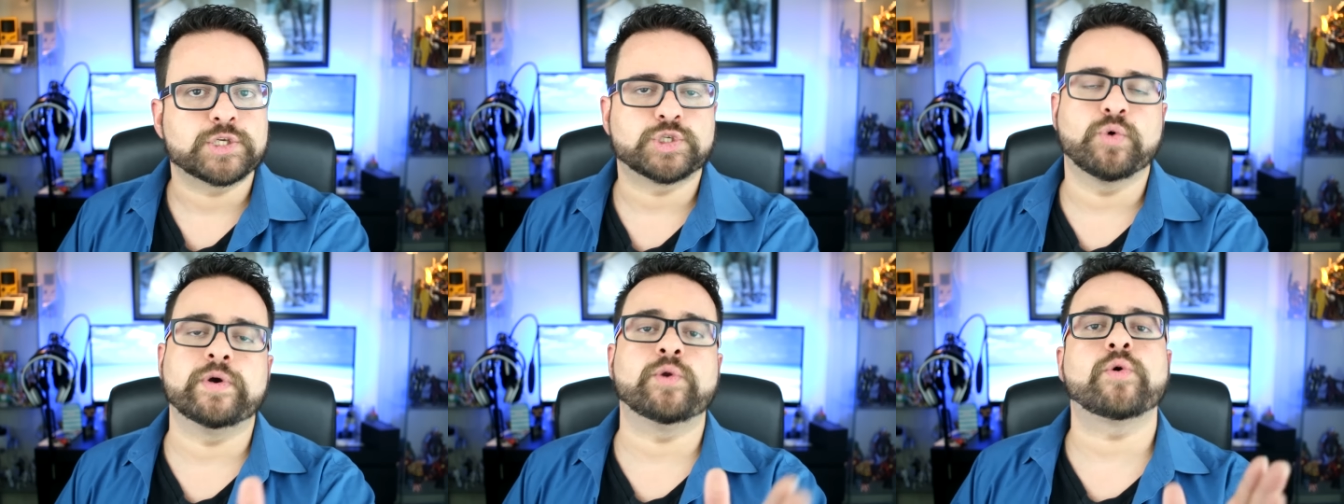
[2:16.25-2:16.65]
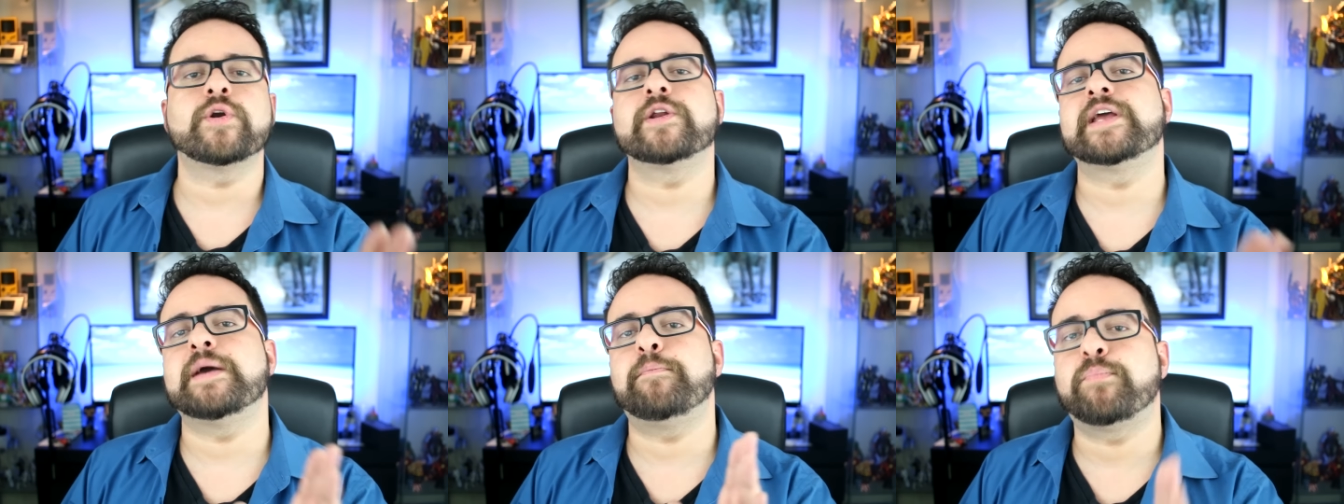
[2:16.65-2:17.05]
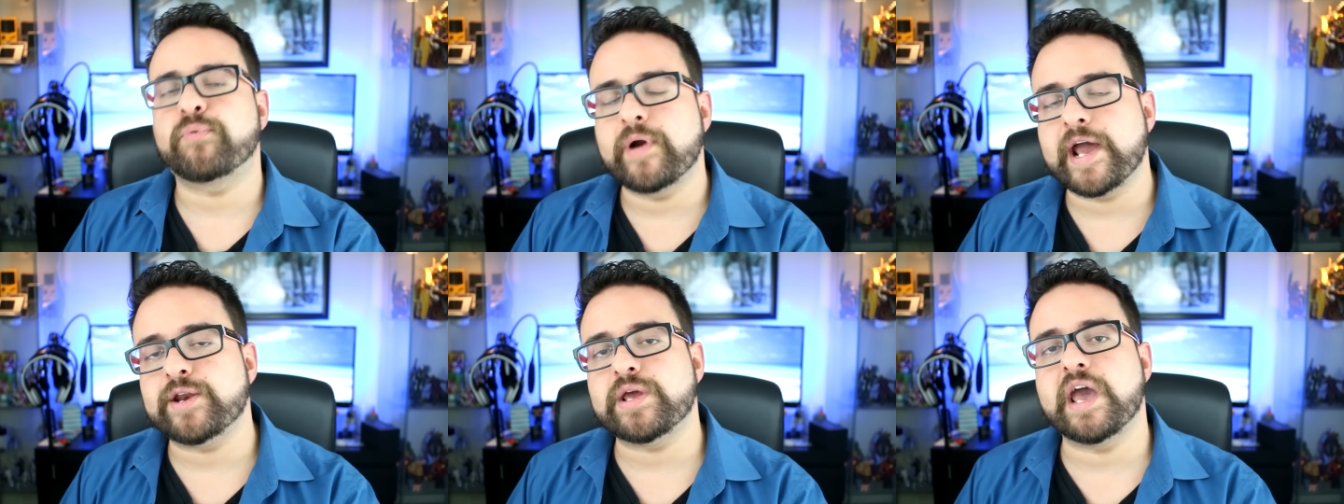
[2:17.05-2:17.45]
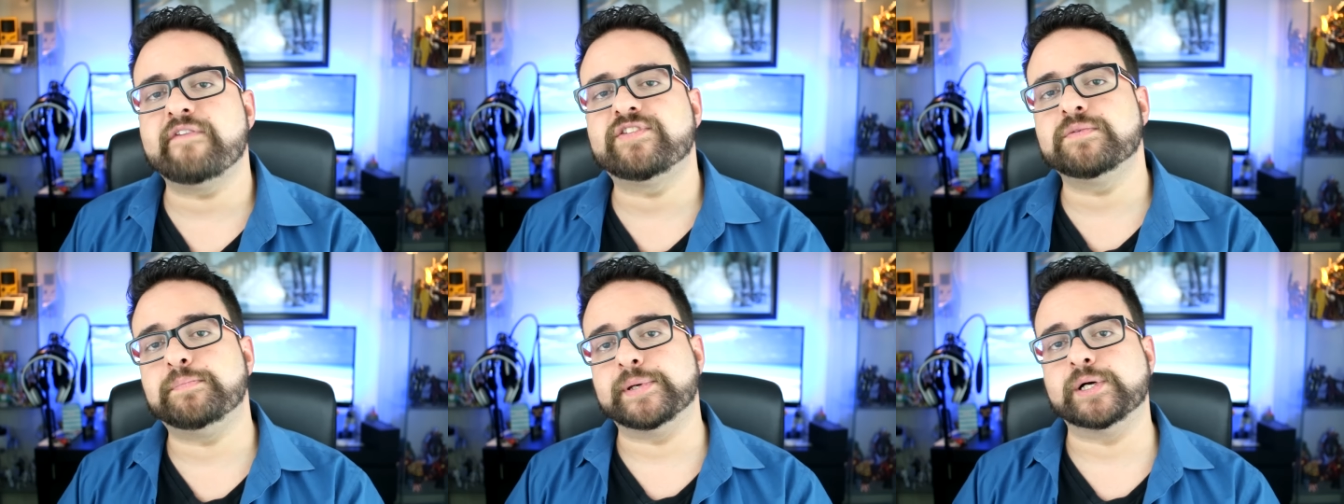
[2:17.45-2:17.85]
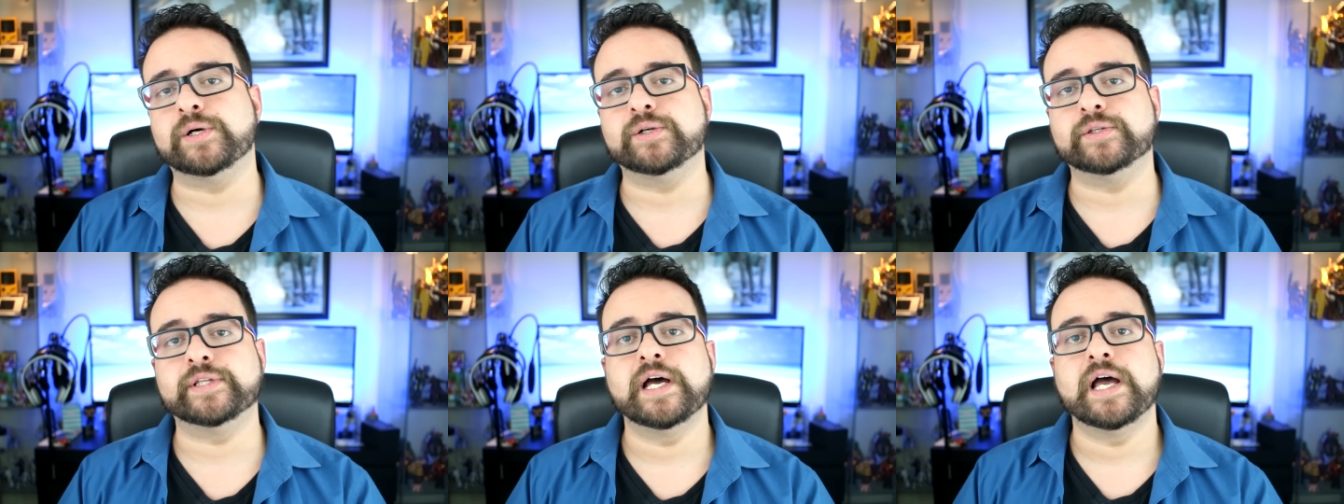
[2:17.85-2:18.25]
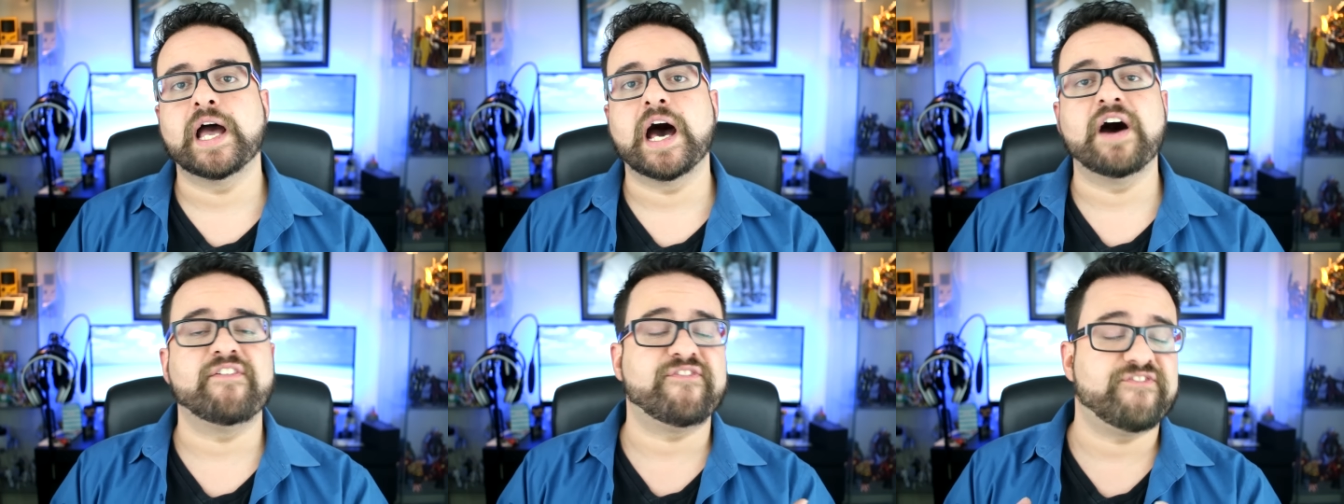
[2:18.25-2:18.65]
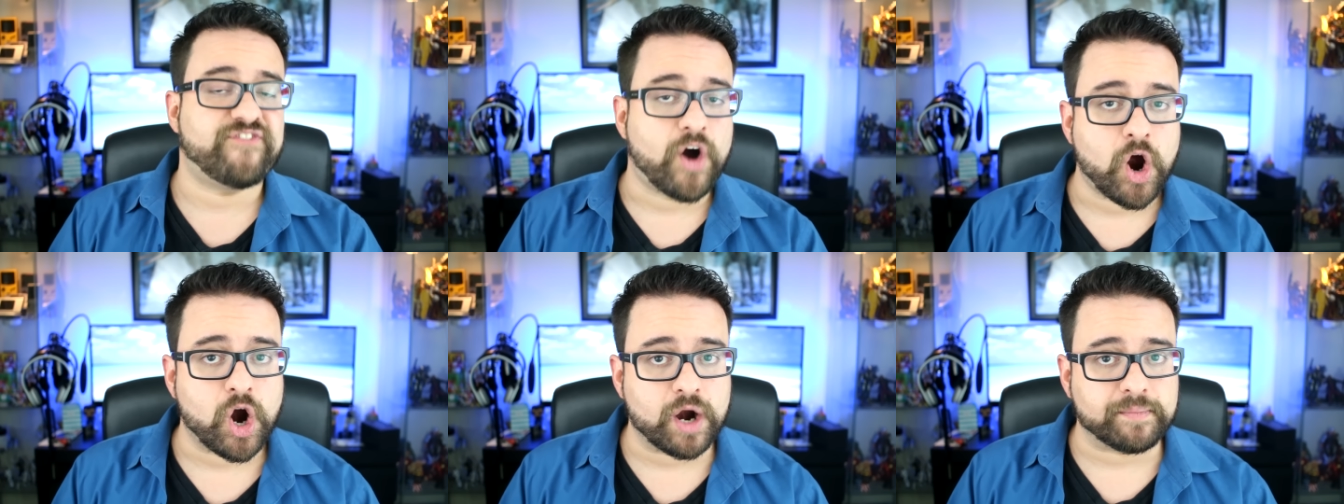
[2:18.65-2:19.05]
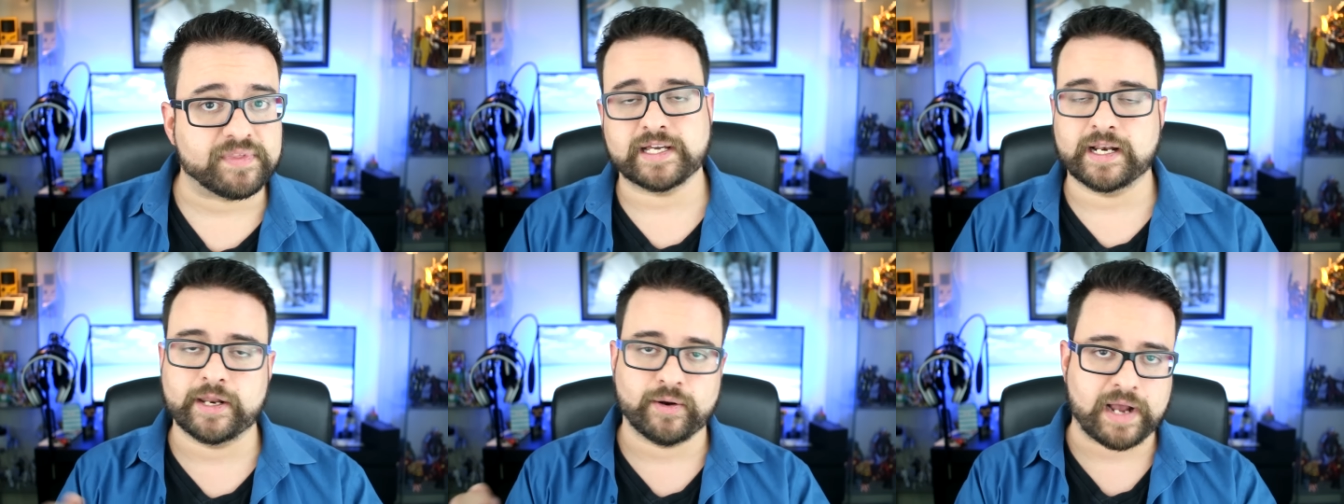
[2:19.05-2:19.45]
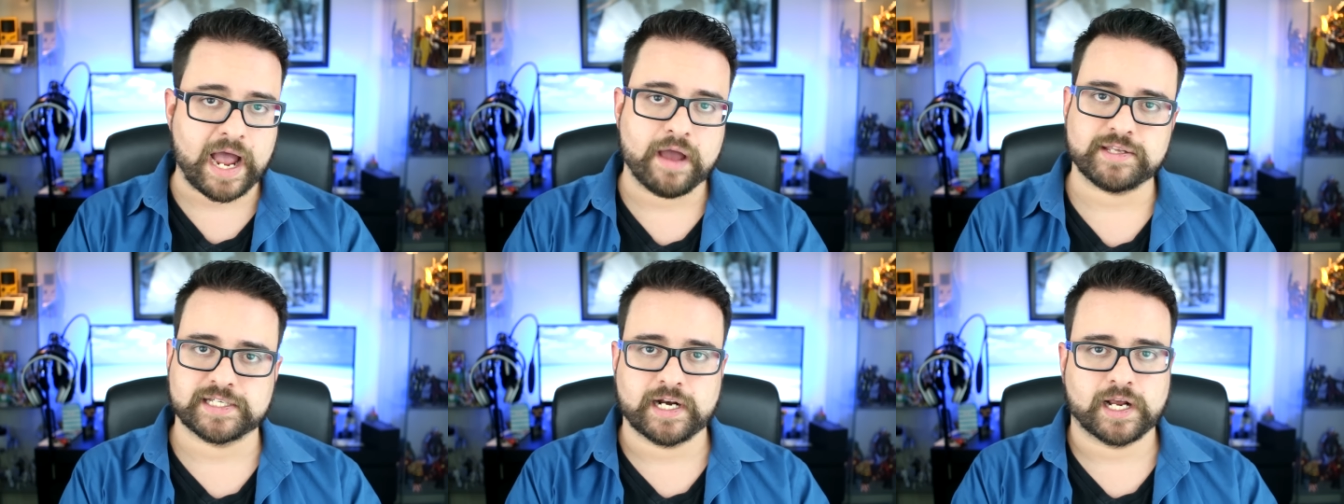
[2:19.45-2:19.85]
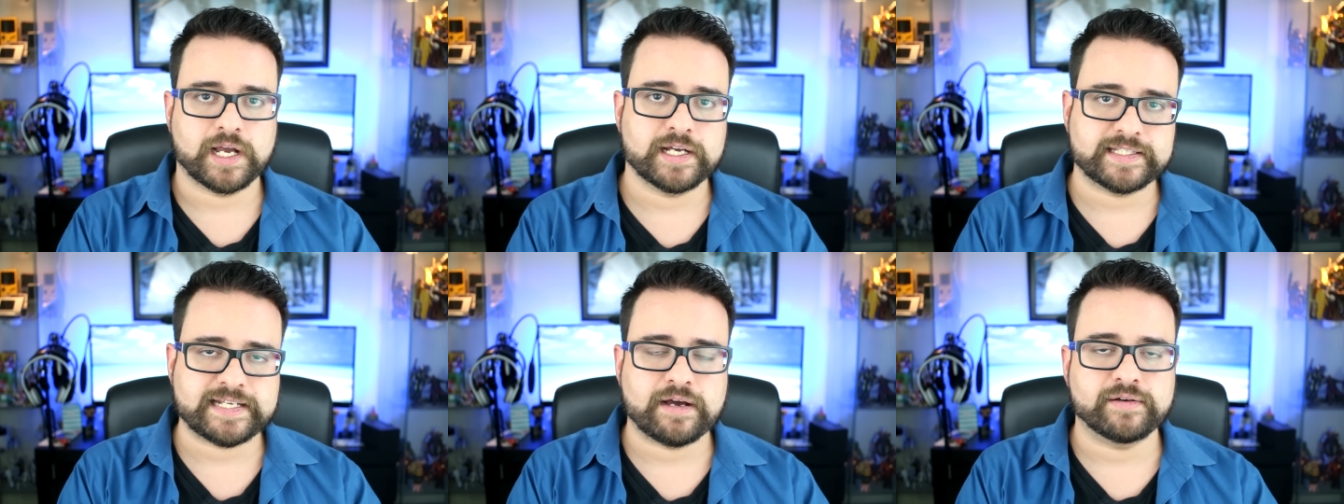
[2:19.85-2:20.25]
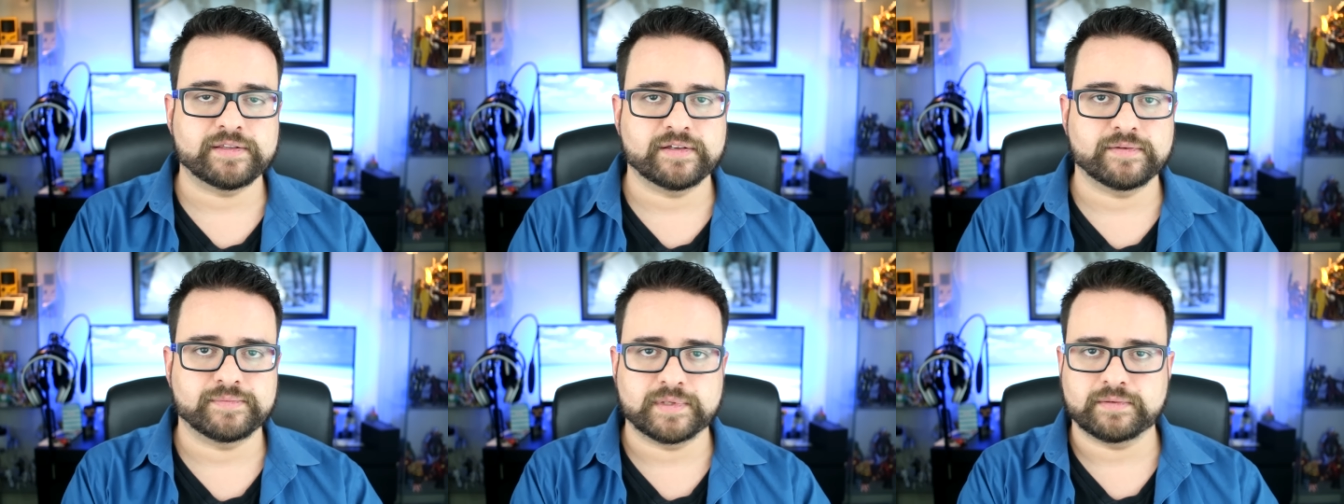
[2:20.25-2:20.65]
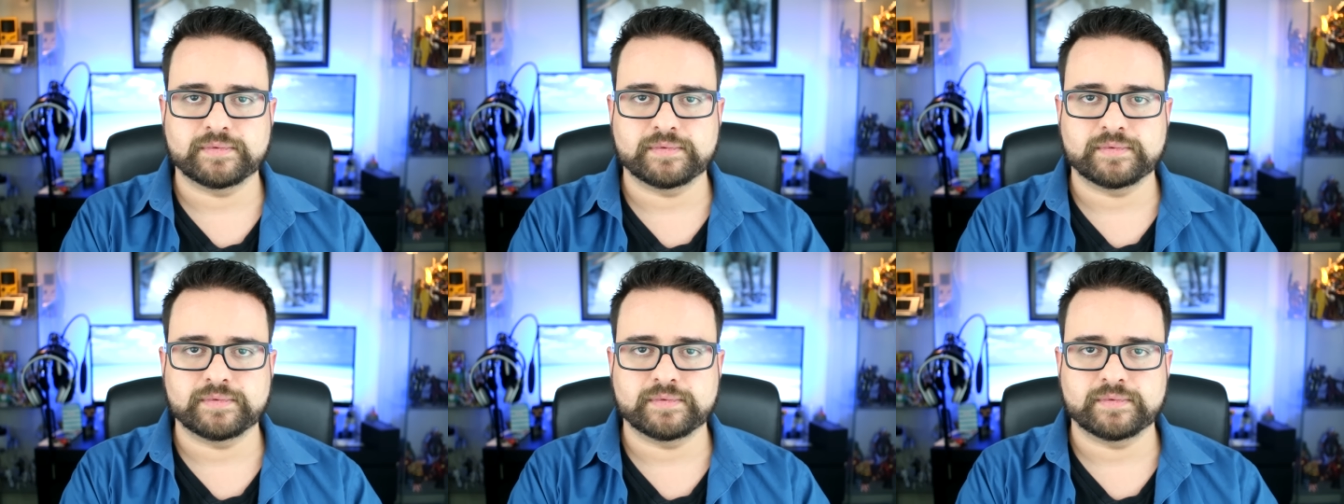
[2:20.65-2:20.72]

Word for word: So in order to get bread, you have to build a farm. The little guy is going to cut down the